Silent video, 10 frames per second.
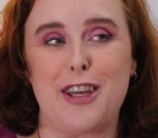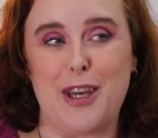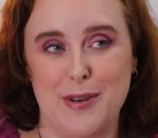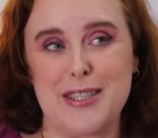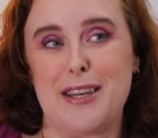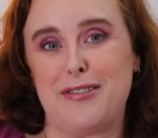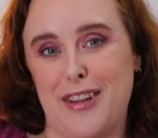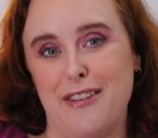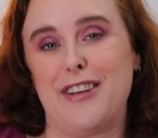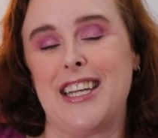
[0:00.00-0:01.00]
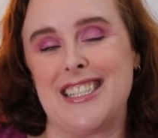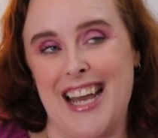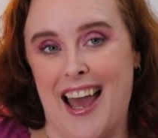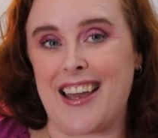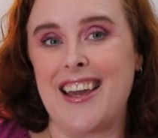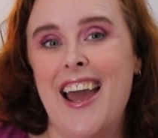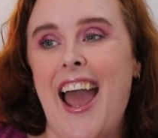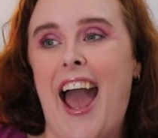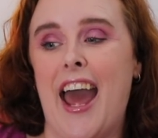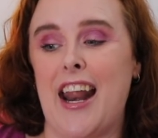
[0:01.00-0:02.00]
cutesy fluffy deck,
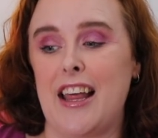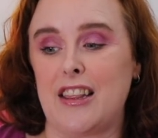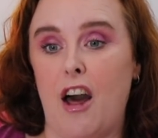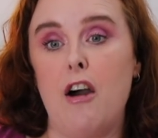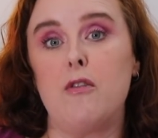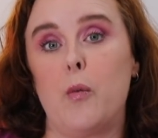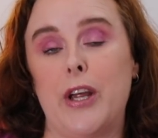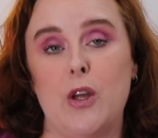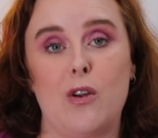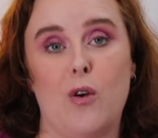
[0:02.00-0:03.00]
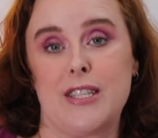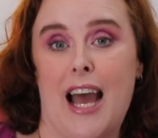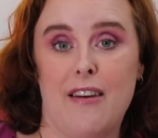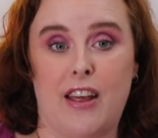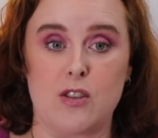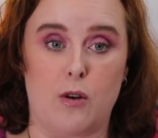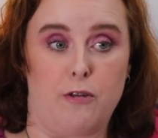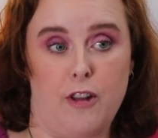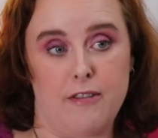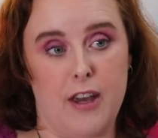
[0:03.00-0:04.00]
and I love when unicorns have that sort of
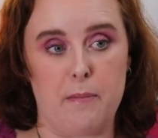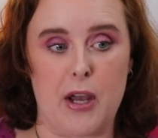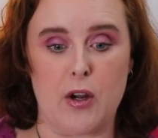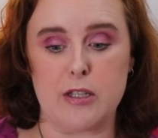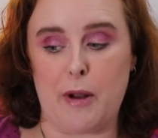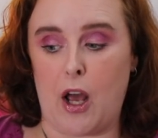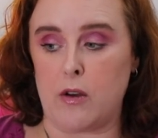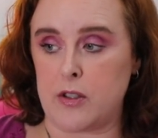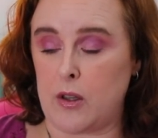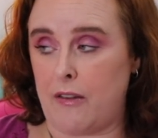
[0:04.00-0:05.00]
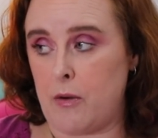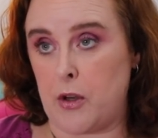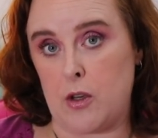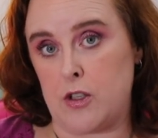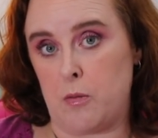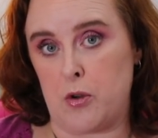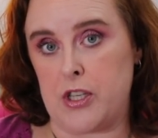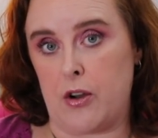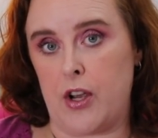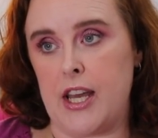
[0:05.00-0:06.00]
fluffy appearance, but I also love them when they're super
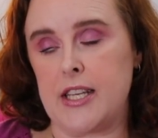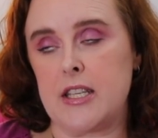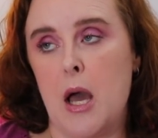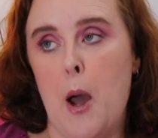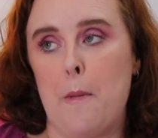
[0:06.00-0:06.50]
serious.